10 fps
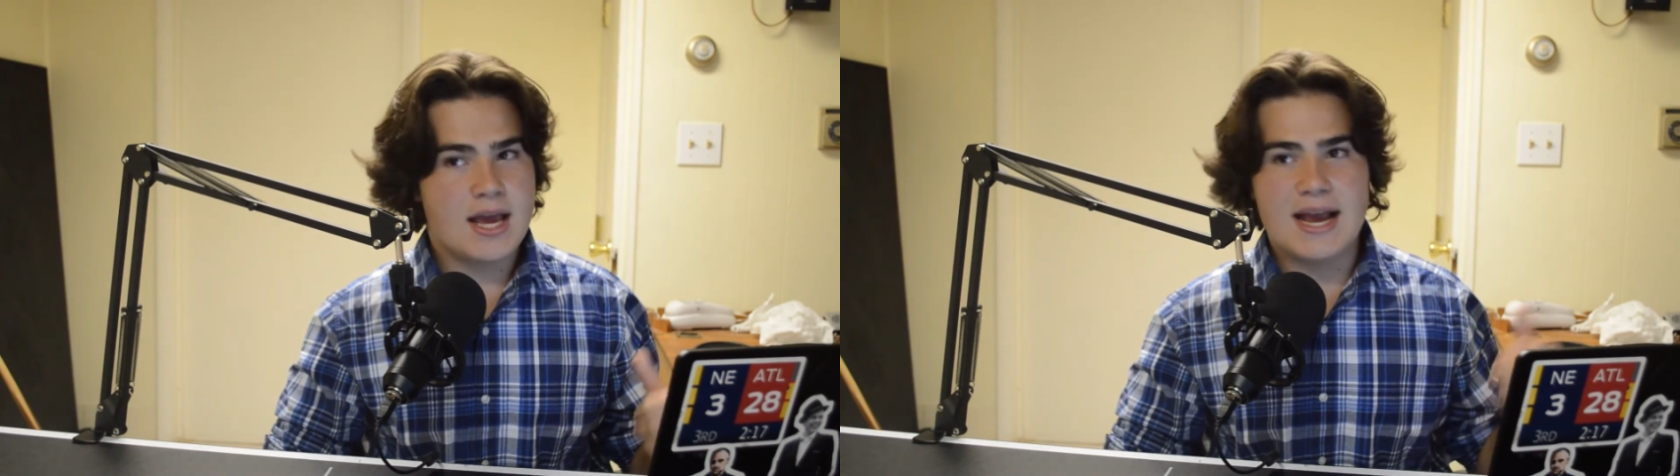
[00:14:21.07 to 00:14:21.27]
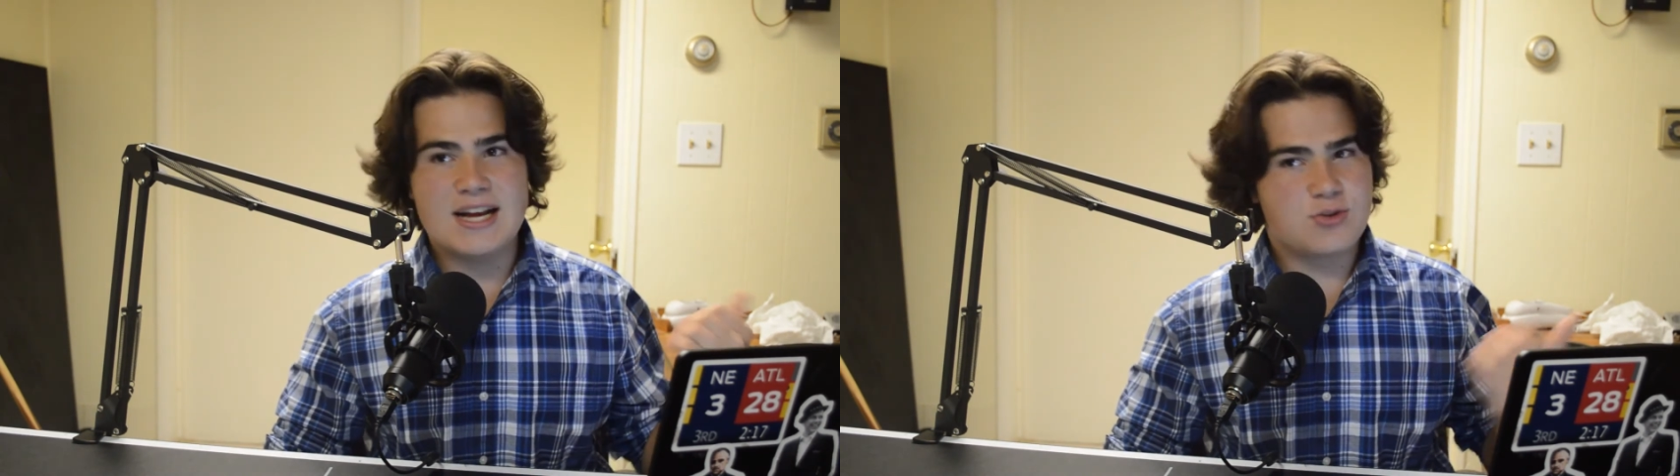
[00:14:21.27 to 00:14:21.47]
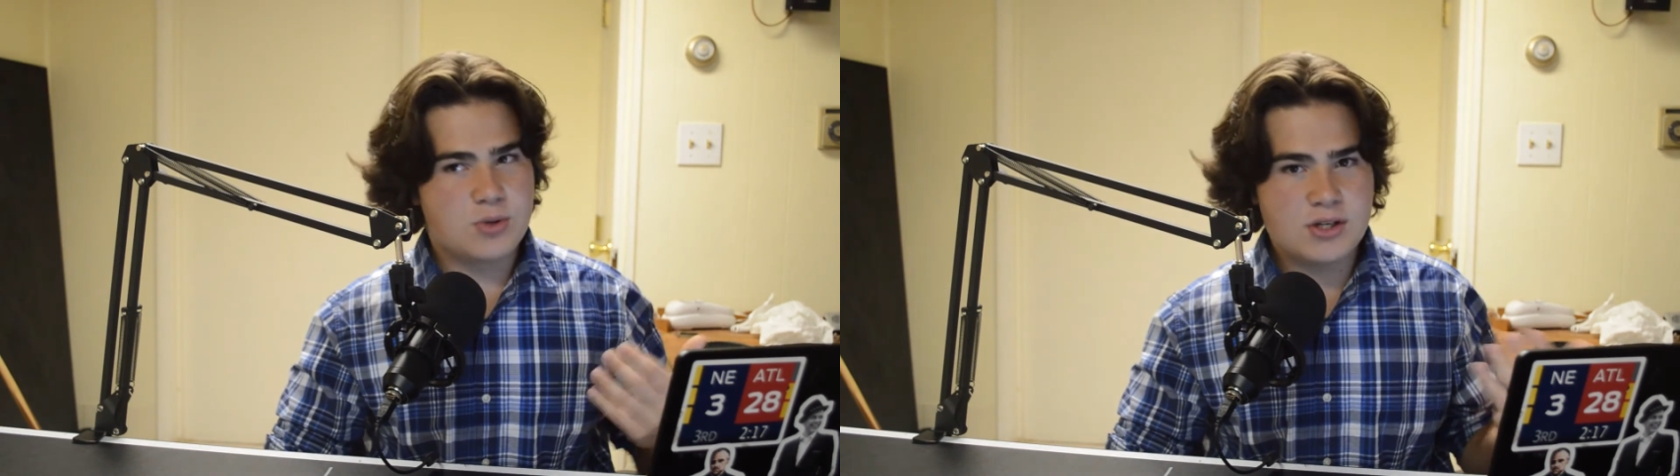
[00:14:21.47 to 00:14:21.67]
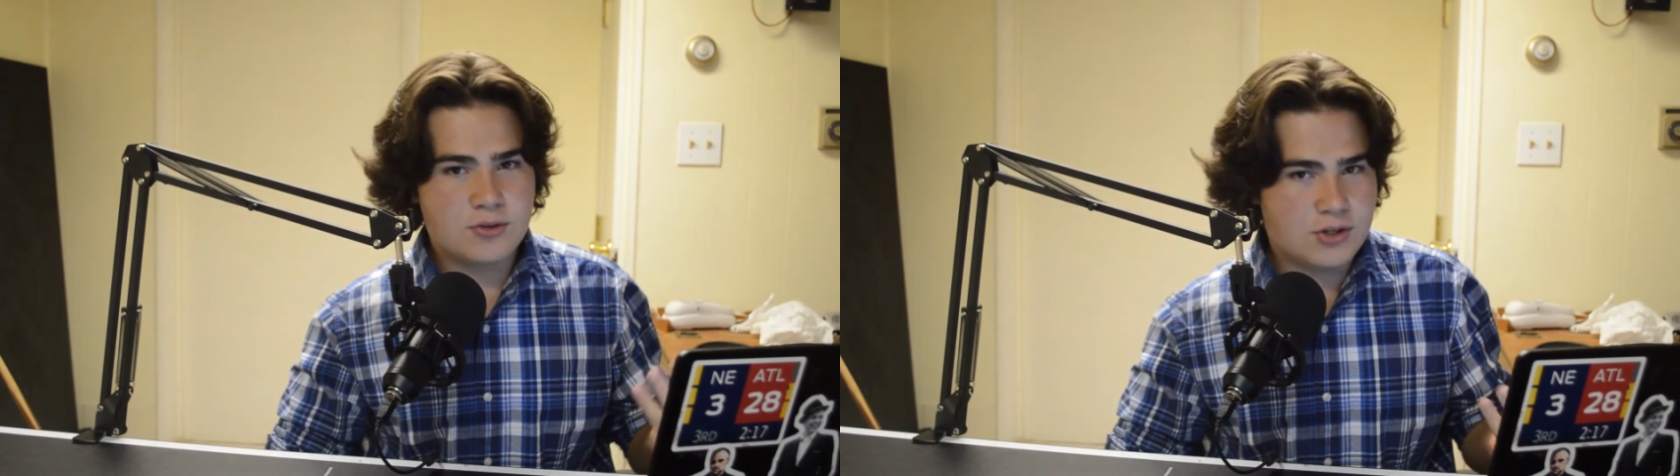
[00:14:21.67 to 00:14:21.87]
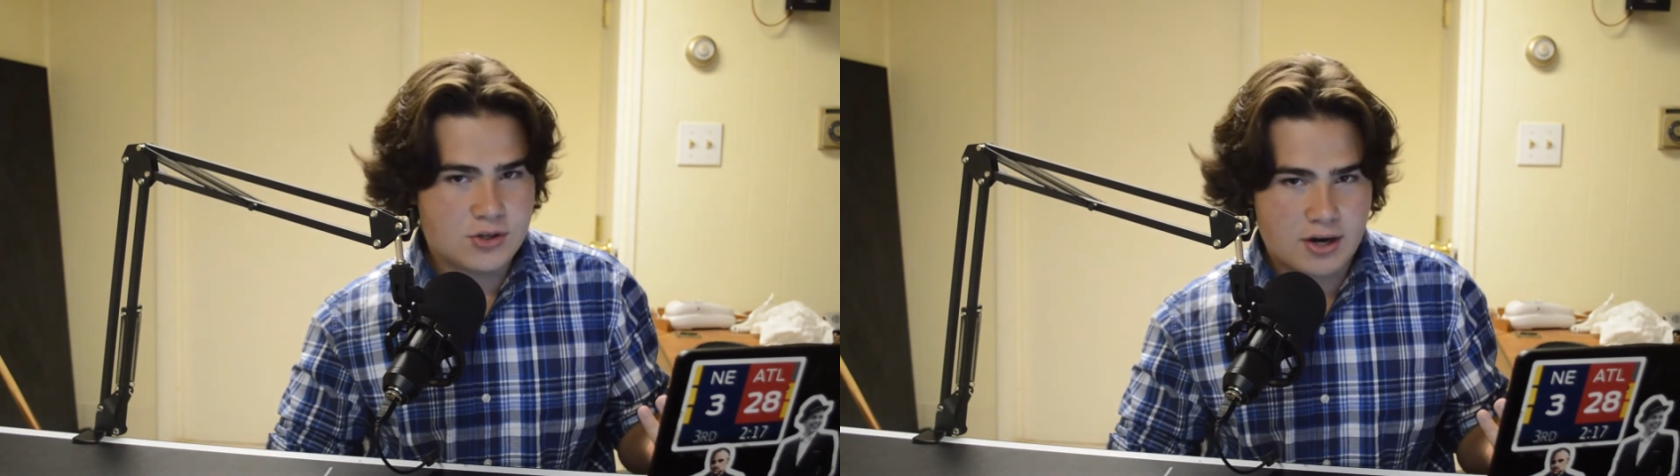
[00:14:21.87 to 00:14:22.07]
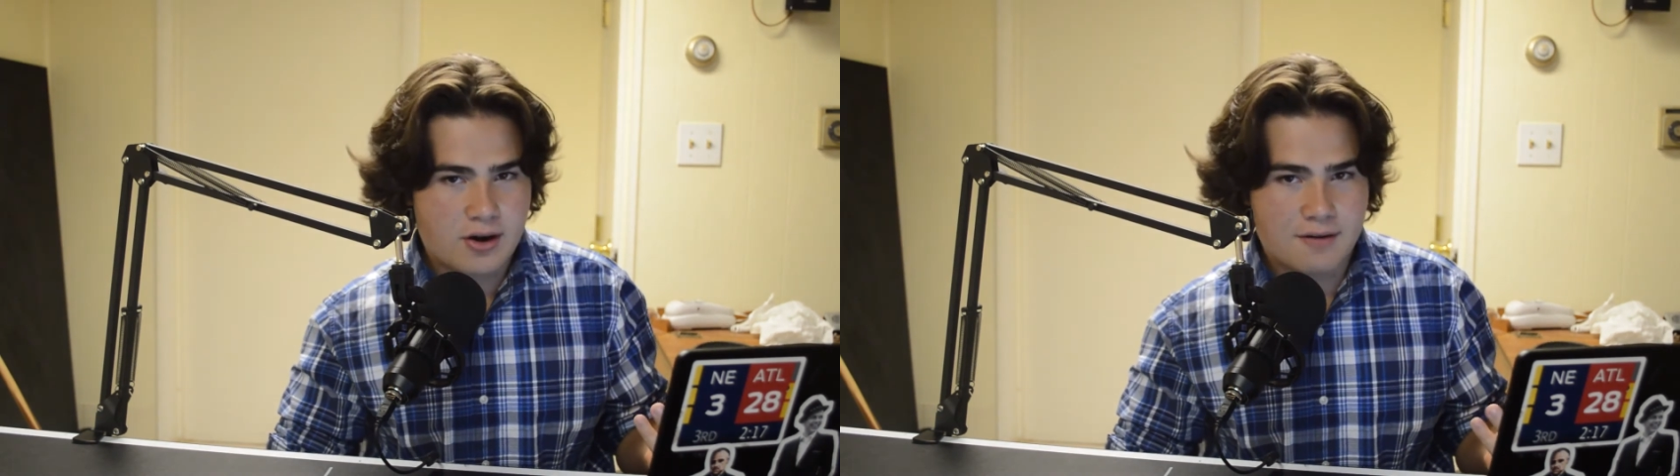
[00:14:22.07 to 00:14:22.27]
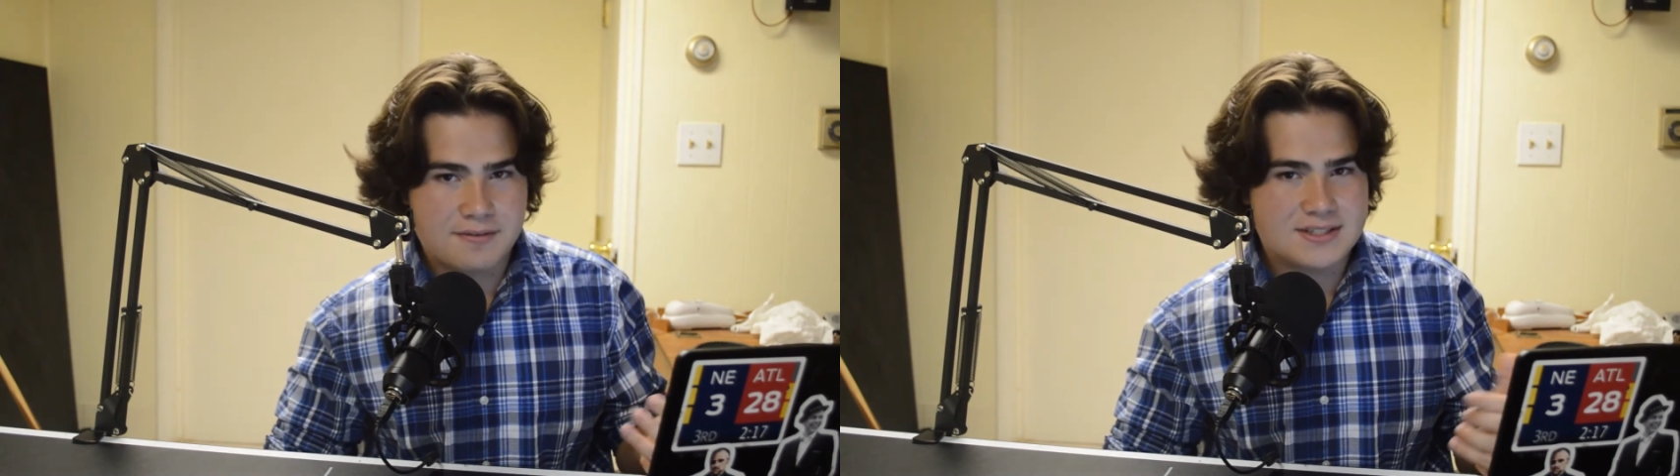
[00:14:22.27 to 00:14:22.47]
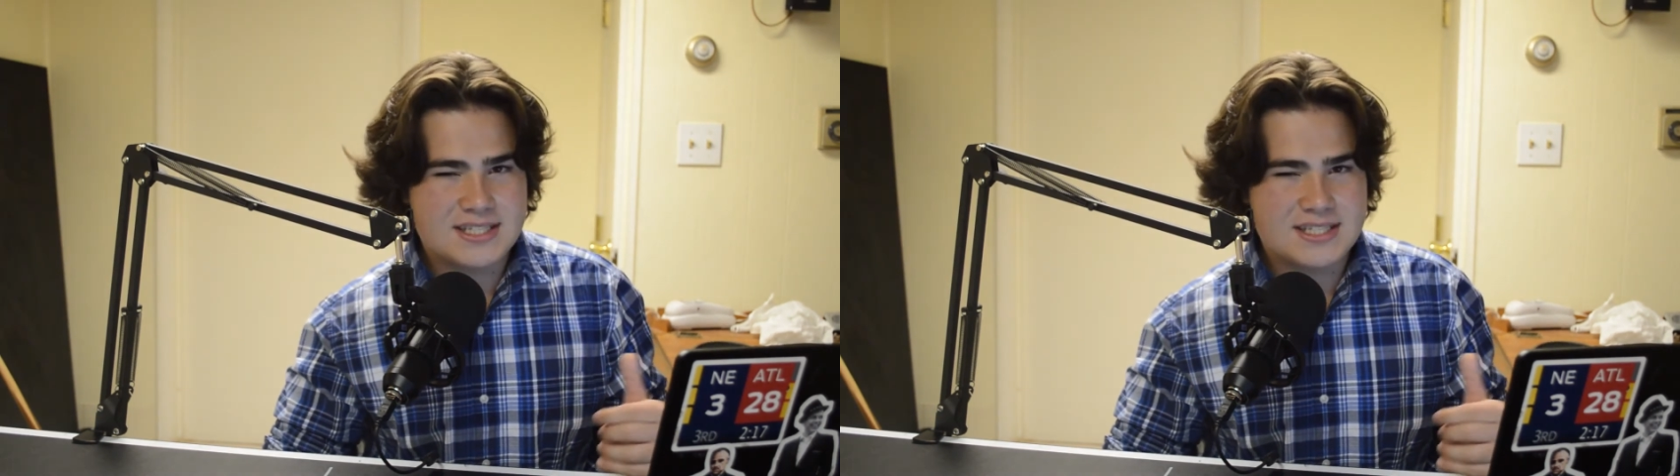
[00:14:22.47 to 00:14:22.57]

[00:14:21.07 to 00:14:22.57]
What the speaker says: is really only good on offense.